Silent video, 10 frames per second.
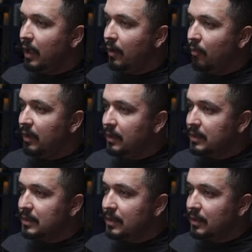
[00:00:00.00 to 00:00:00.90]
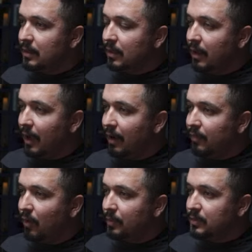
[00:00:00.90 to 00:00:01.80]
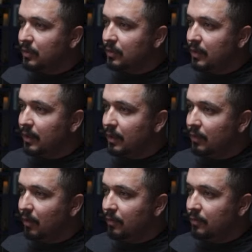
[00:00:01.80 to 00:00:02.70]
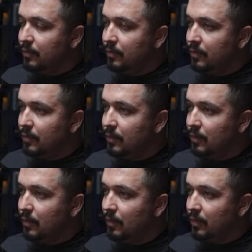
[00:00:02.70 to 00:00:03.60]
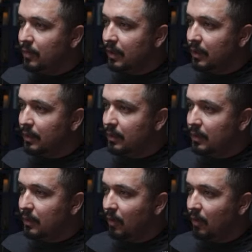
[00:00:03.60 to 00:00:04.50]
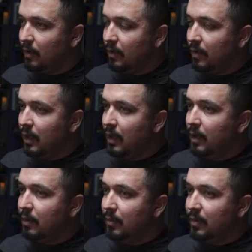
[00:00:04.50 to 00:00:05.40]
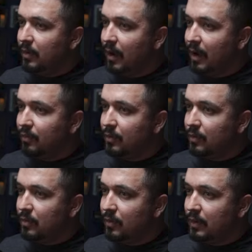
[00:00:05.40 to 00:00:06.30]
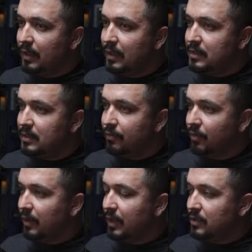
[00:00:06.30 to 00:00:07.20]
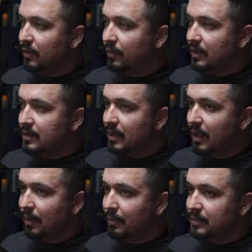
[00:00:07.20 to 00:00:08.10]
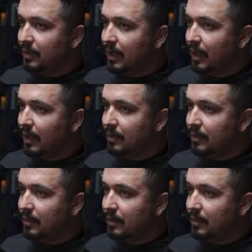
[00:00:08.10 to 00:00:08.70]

we have the option to turn it off or turn it on. Remember, you have to do this for each of these tabs. You can't